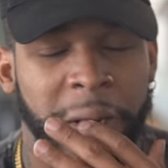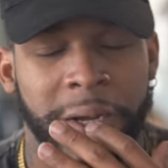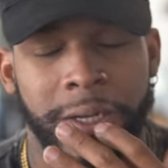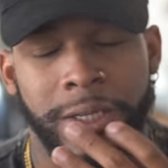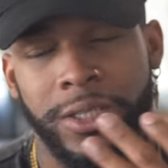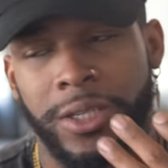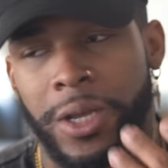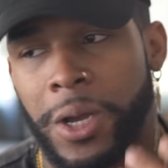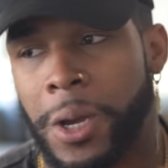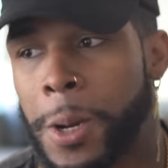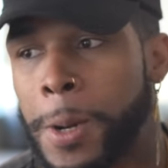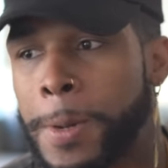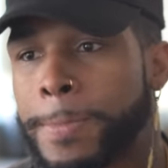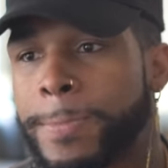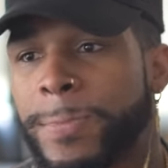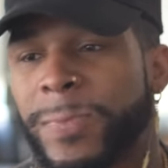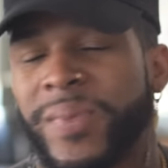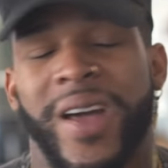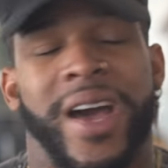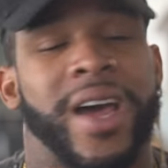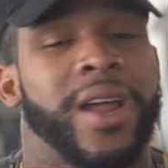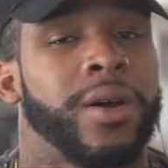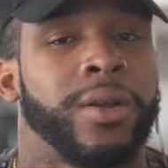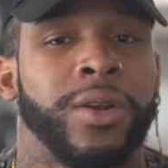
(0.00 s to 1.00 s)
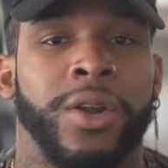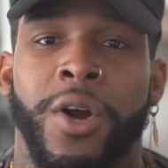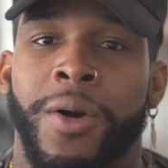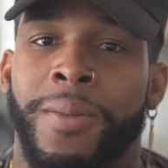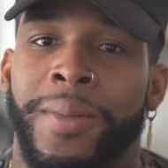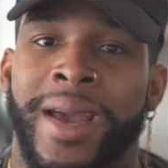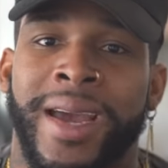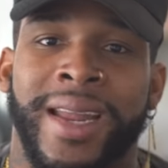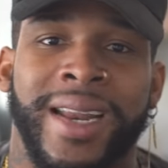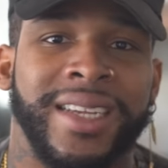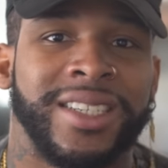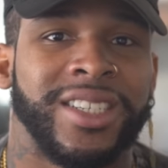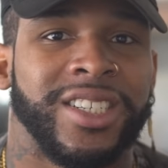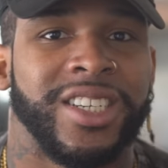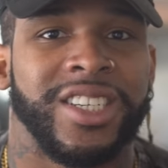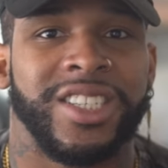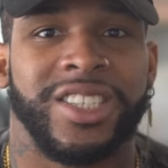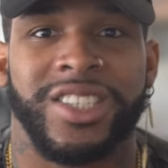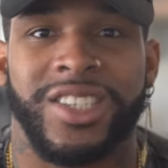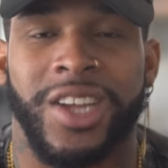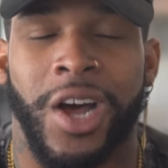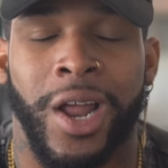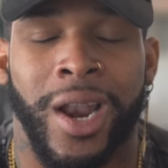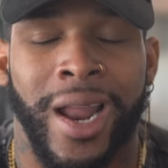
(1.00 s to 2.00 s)
So I don't know, man. That's
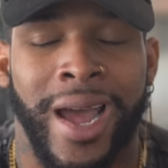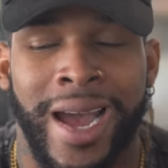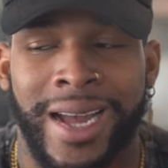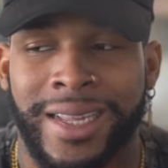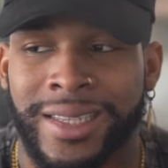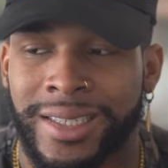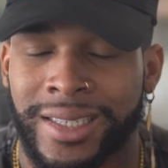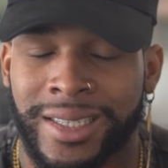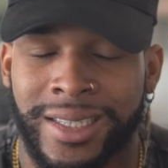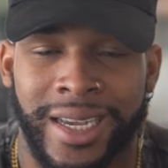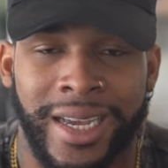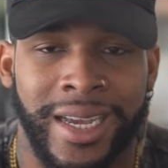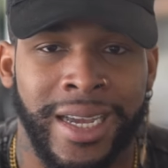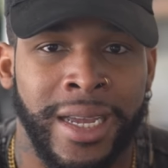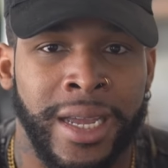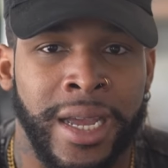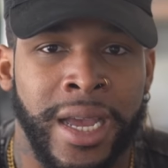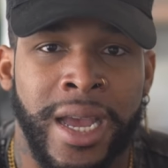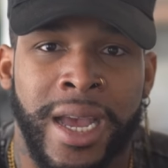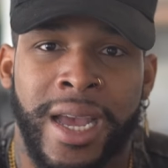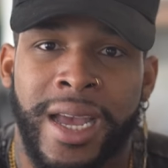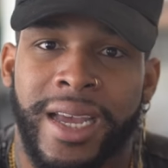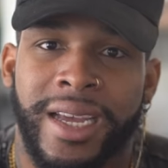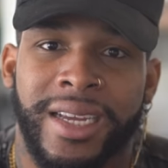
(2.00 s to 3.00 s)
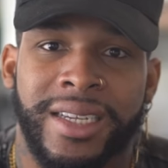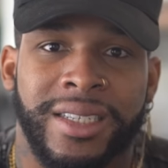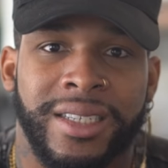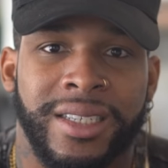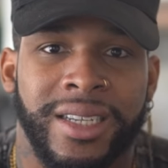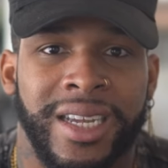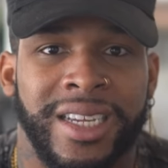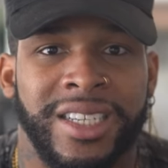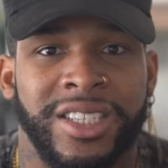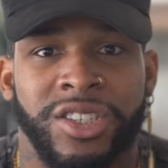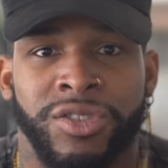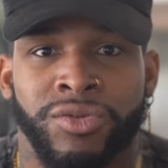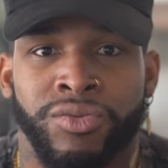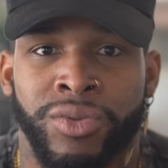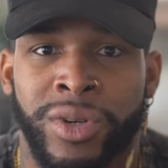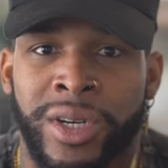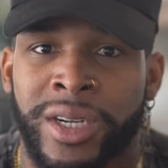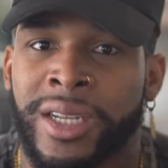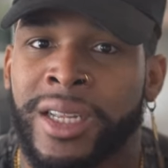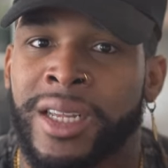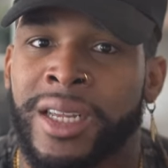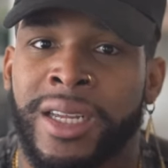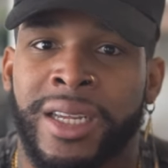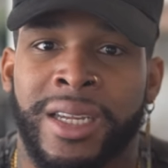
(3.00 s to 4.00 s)
just all I had to say. It's
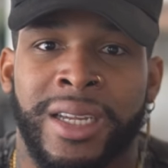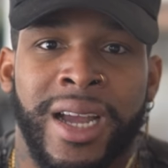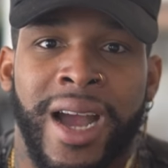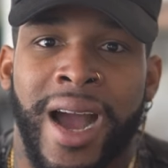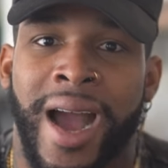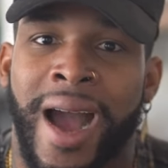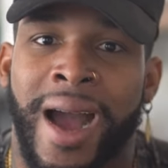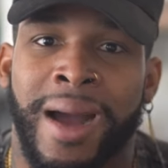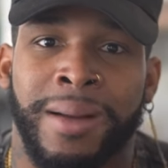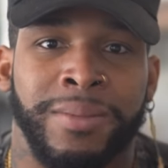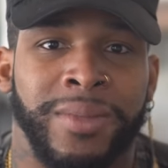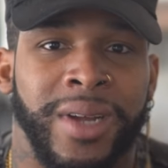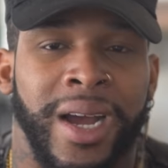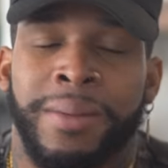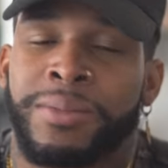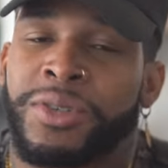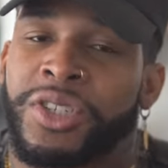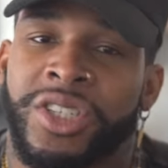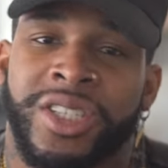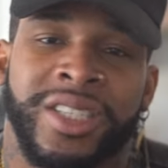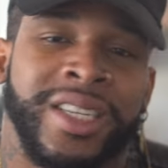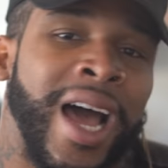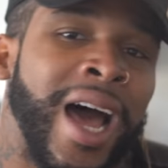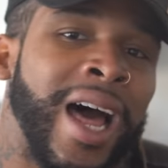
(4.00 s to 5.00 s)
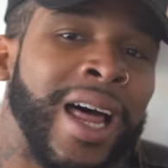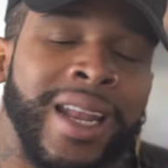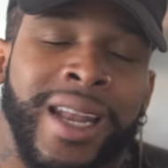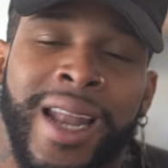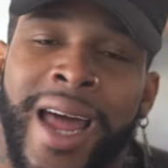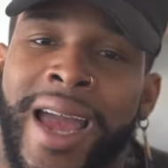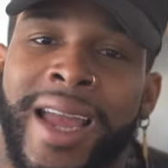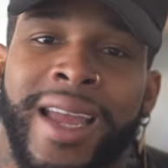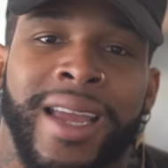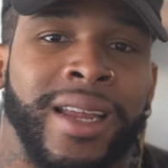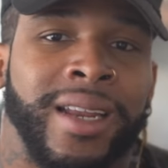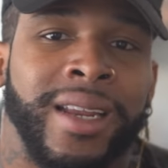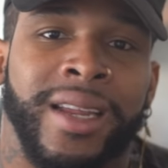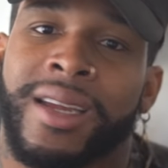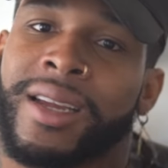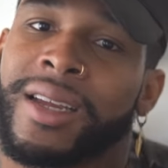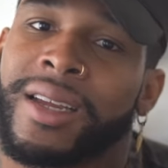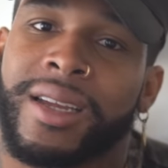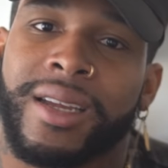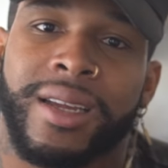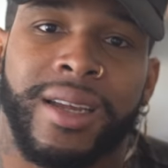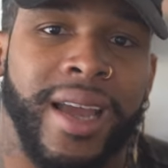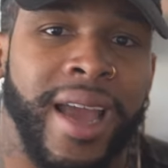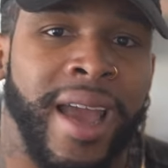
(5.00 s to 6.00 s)
really, I'm just not liking it.
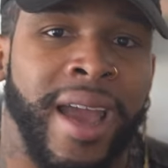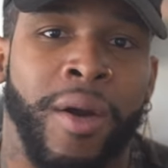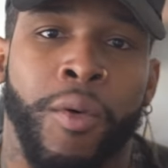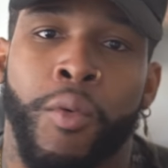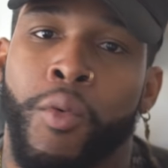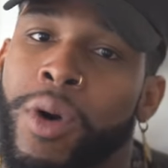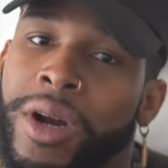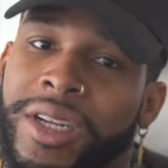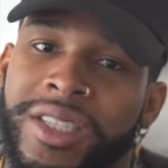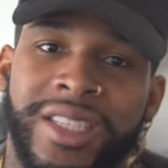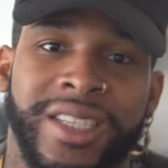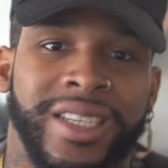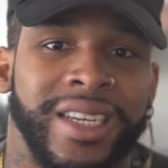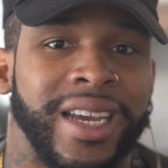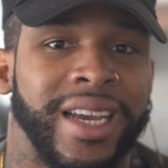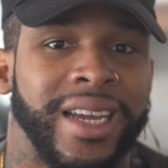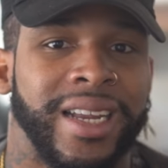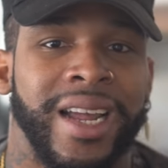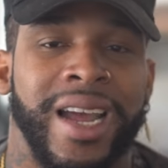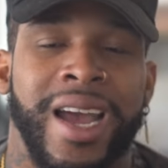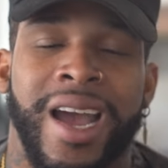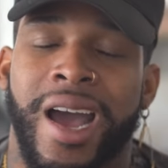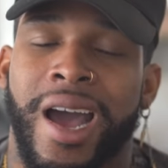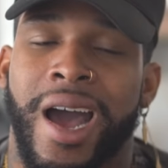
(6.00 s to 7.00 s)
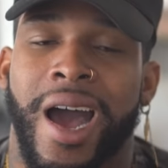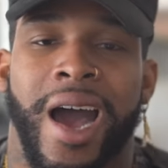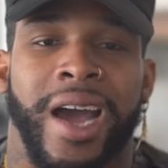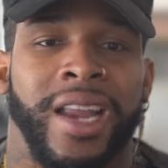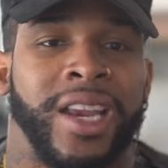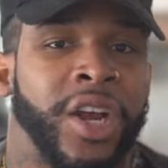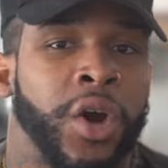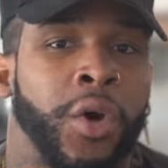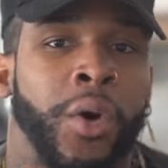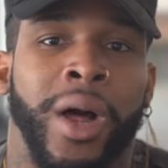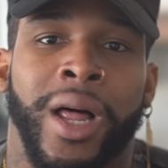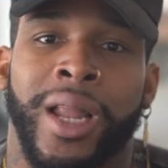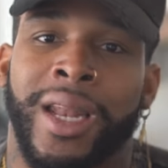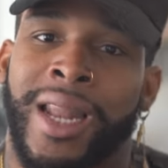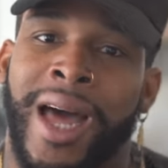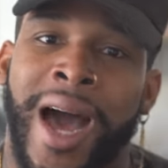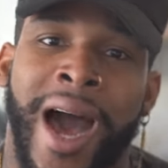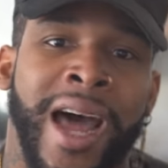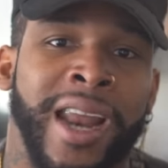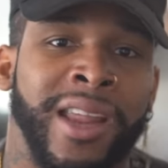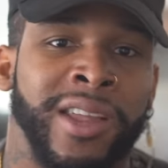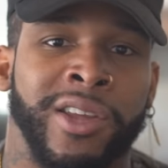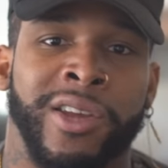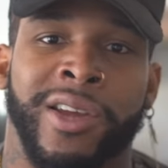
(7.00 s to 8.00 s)
And once again, I know a
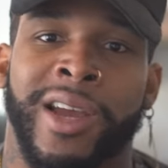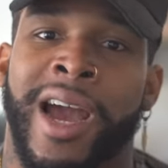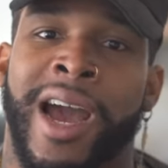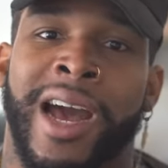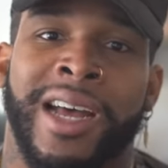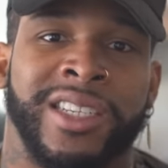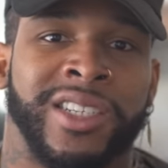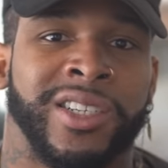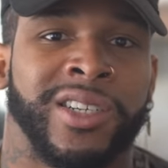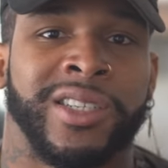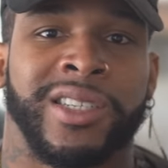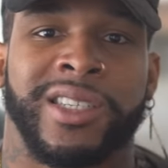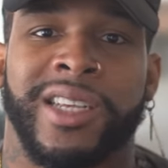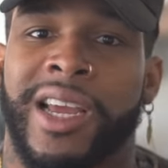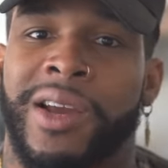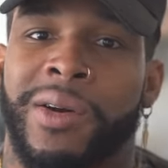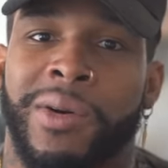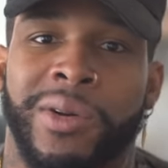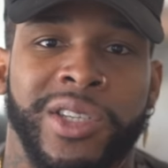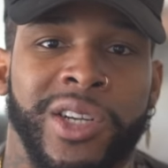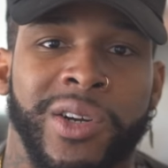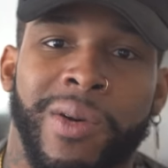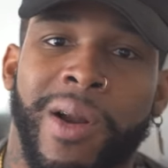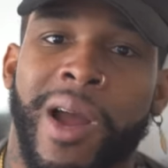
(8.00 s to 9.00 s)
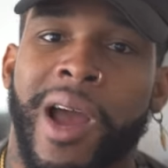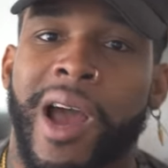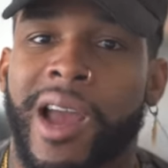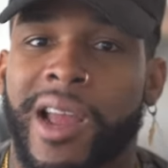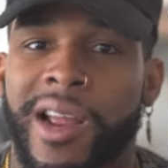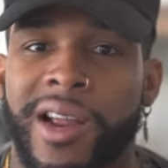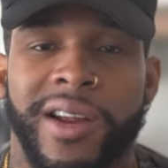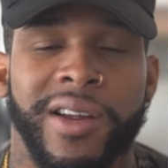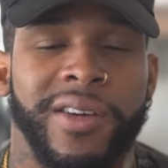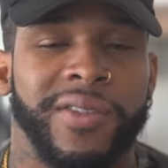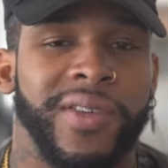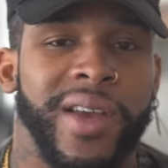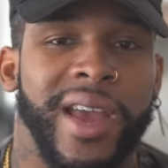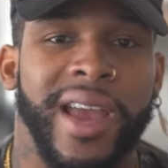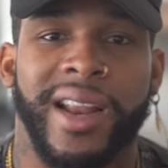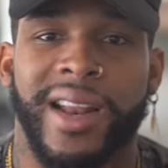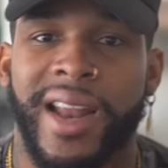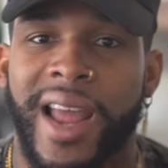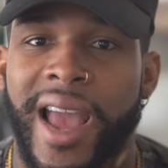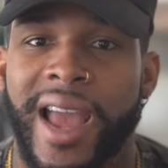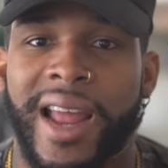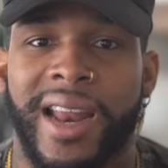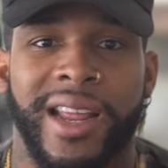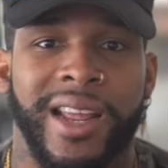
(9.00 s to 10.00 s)
lot of you guys are going to say, well, Terrell, you're a fake
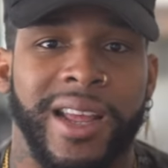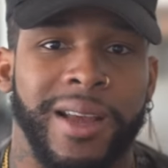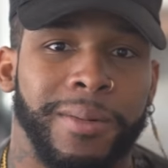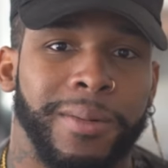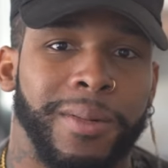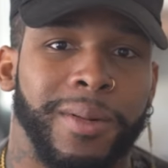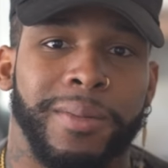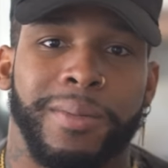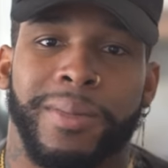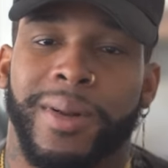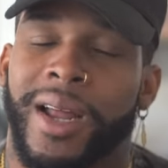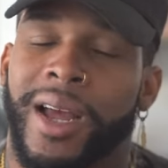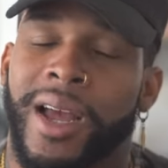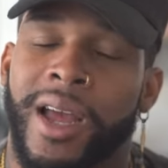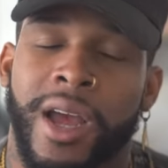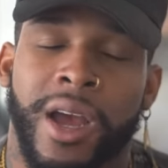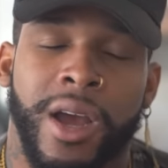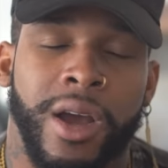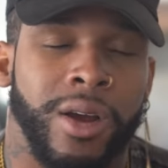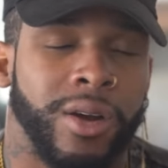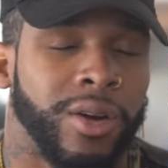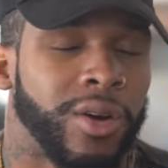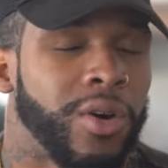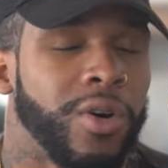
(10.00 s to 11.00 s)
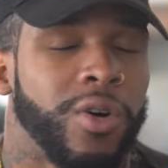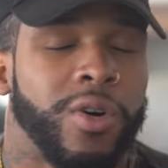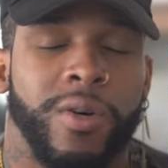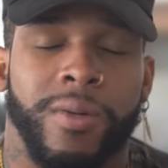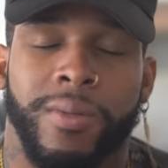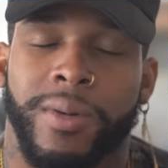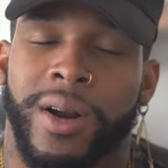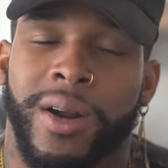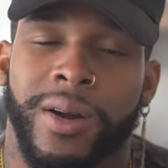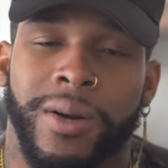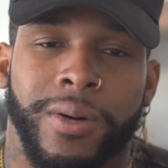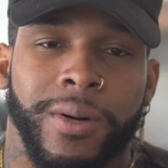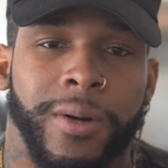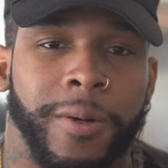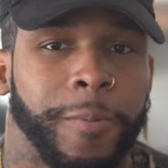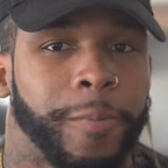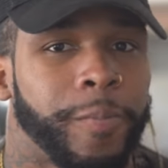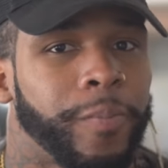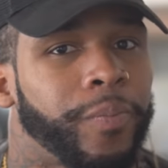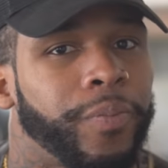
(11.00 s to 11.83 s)
nanny and blah, blah. Cool, bro.